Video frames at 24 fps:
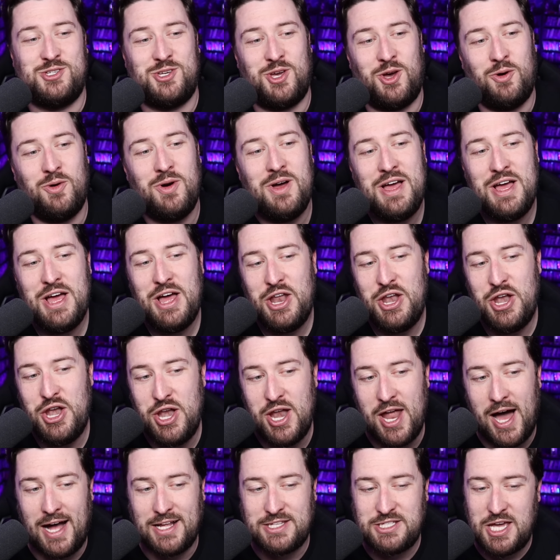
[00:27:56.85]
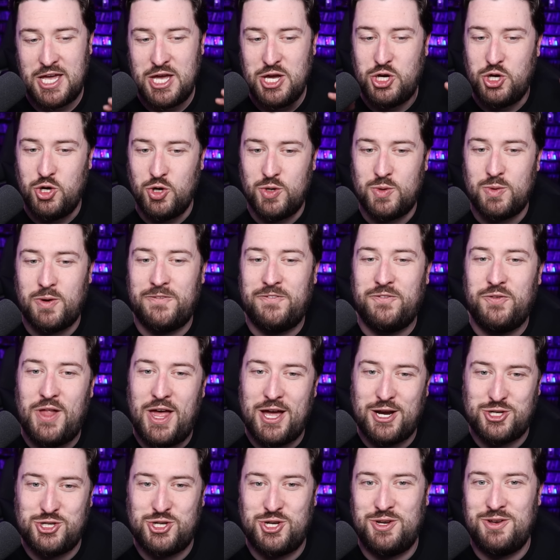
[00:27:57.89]
So, not a good
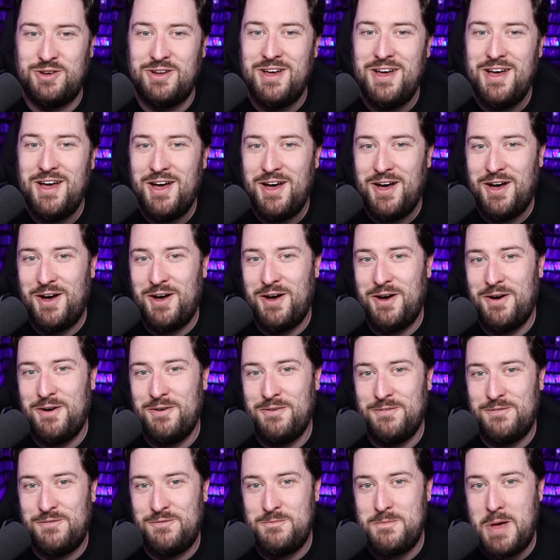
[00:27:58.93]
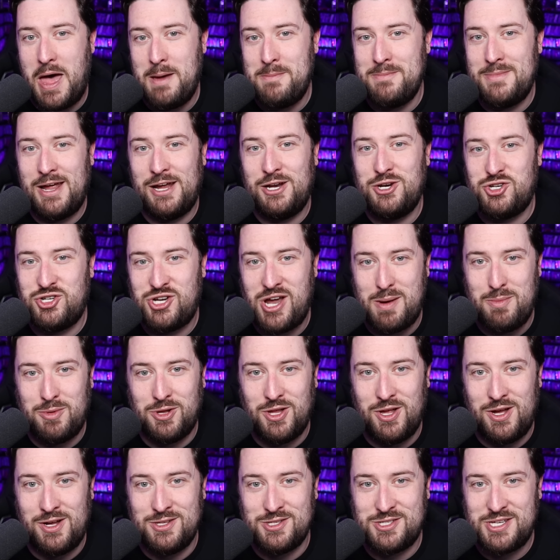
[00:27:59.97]
reflection of M. Night
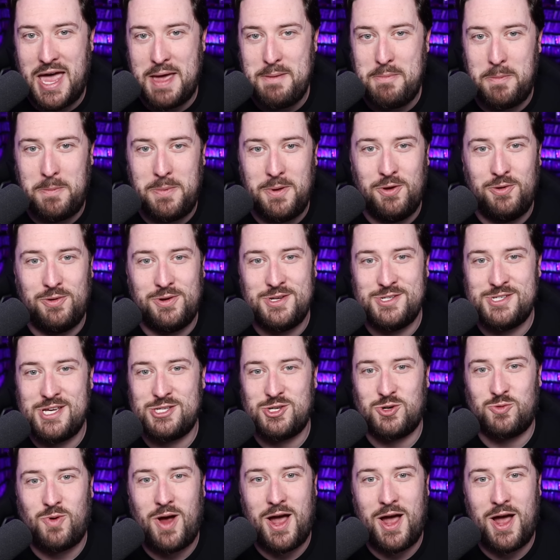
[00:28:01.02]
Shyamalan's capabilities as a